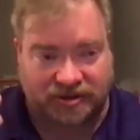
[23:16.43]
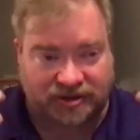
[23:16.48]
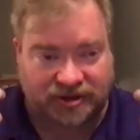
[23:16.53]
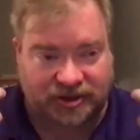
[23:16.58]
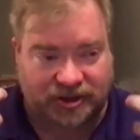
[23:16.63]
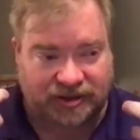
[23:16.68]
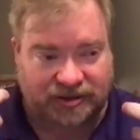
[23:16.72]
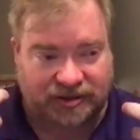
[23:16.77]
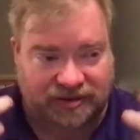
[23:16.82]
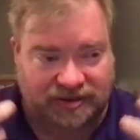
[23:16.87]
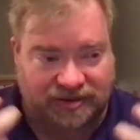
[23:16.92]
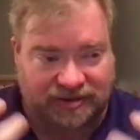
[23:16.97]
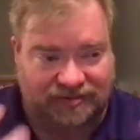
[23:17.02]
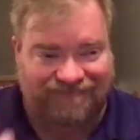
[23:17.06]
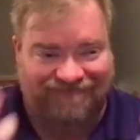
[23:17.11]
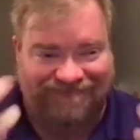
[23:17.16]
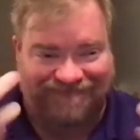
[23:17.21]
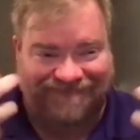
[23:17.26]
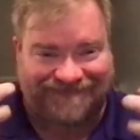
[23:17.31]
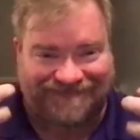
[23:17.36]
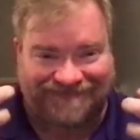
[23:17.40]
just
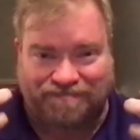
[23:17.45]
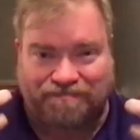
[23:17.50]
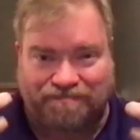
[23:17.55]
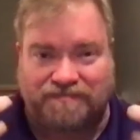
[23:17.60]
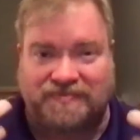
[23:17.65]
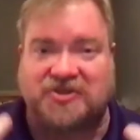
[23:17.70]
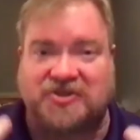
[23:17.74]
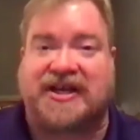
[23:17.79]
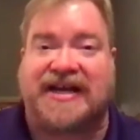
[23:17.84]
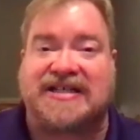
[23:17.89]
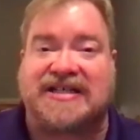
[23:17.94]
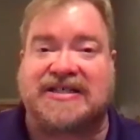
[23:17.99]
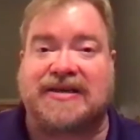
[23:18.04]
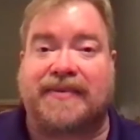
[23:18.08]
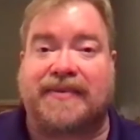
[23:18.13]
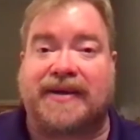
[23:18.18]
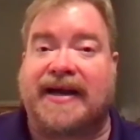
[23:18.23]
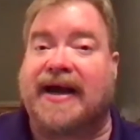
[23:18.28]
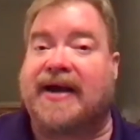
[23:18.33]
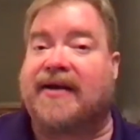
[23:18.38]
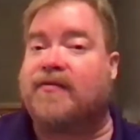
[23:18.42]
say
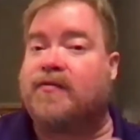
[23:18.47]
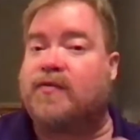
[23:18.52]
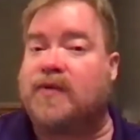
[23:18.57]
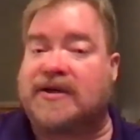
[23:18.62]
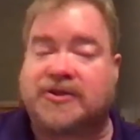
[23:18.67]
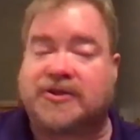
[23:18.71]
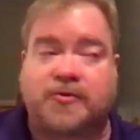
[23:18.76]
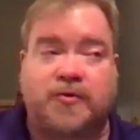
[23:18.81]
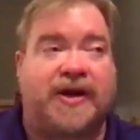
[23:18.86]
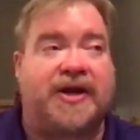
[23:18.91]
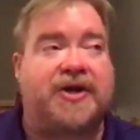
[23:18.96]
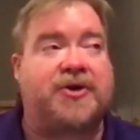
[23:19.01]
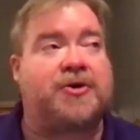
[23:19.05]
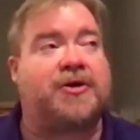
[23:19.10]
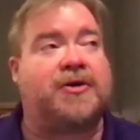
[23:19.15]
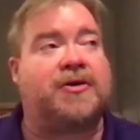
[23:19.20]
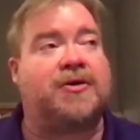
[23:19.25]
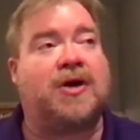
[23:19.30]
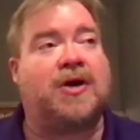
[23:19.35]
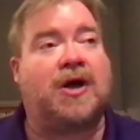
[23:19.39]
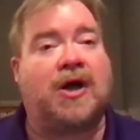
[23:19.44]
something out of
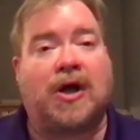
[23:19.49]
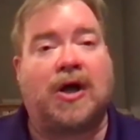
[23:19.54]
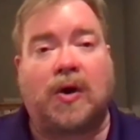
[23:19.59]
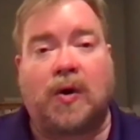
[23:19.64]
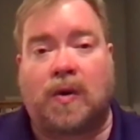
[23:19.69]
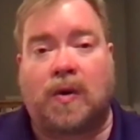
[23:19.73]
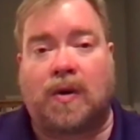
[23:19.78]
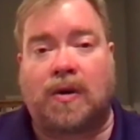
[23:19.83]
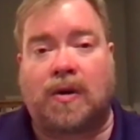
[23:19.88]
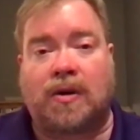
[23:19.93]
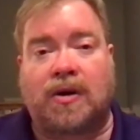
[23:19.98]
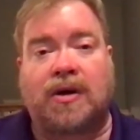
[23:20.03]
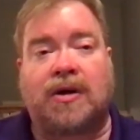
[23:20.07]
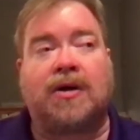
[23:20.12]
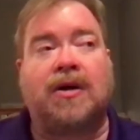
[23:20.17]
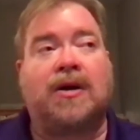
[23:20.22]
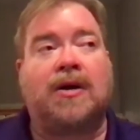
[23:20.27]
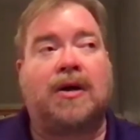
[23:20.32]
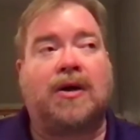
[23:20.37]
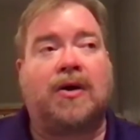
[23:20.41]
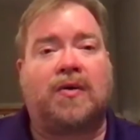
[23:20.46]
frustration,
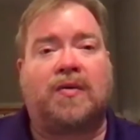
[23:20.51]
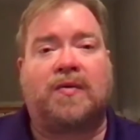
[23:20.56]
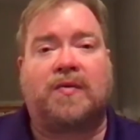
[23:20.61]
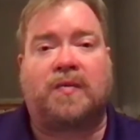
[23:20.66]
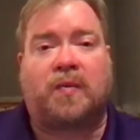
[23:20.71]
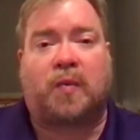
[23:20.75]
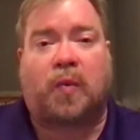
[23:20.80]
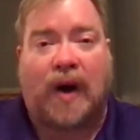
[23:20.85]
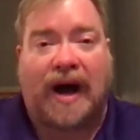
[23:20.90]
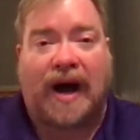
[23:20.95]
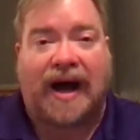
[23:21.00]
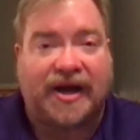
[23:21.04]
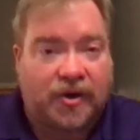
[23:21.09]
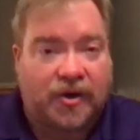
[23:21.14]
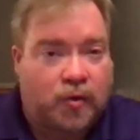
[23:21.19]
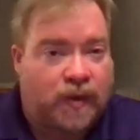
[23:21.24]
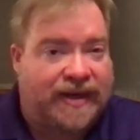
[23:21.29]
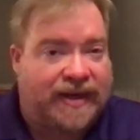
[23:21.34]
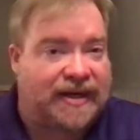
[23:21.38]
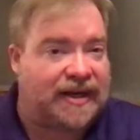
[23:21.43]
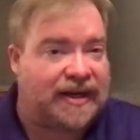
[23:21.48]
or why are
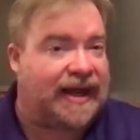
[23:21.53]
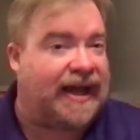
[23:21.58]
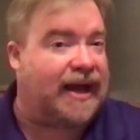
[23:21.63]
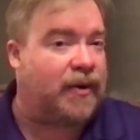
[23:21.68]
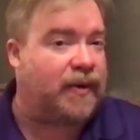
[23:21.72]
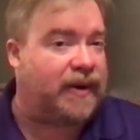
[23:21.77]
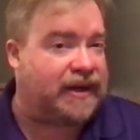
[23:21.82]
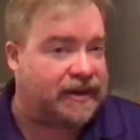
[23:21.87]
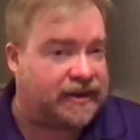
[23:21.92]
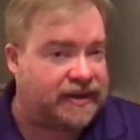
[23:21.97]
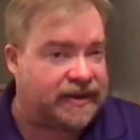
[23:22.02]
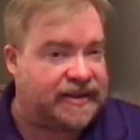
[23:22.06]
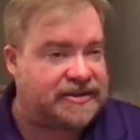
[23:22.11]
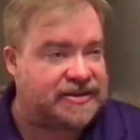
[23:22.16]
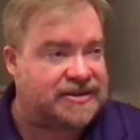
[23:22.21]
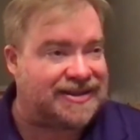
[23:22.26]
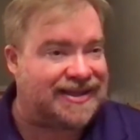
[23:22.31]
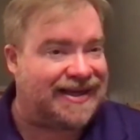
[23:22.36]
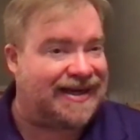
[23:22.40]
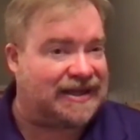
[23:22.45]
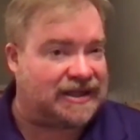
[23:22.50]
we allowing this
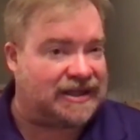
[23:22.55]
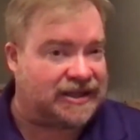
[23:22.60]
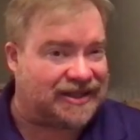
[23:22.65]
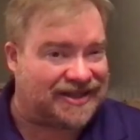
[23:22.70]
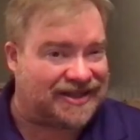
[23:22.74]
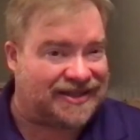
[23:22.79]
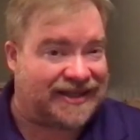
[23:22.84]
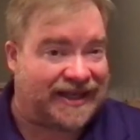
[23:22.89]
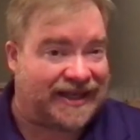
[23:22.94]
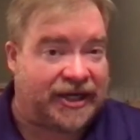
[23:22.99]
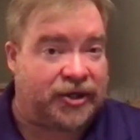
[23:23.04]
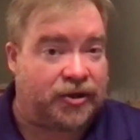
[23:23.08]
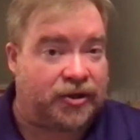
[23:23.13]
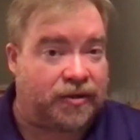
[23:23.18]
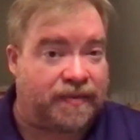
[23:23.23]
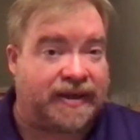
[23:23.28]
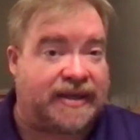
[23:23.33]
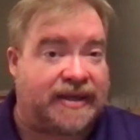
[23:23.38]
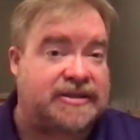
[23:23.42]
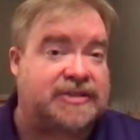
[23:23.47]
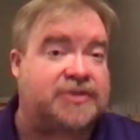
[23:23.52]
thing to continue
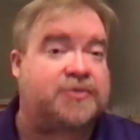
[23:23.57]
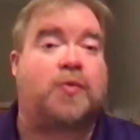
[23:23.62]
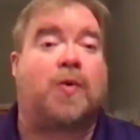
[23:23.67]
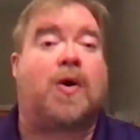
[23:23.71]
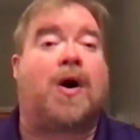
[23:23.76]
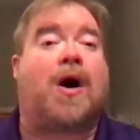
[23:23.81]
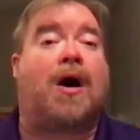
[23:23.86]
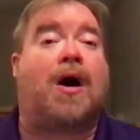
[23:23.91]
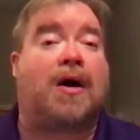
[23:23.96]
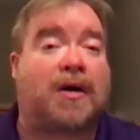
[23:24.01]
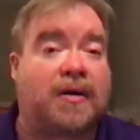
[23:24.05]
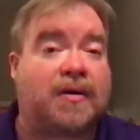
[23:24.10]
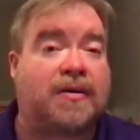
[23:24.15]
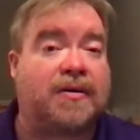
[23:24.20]
because it's wrong?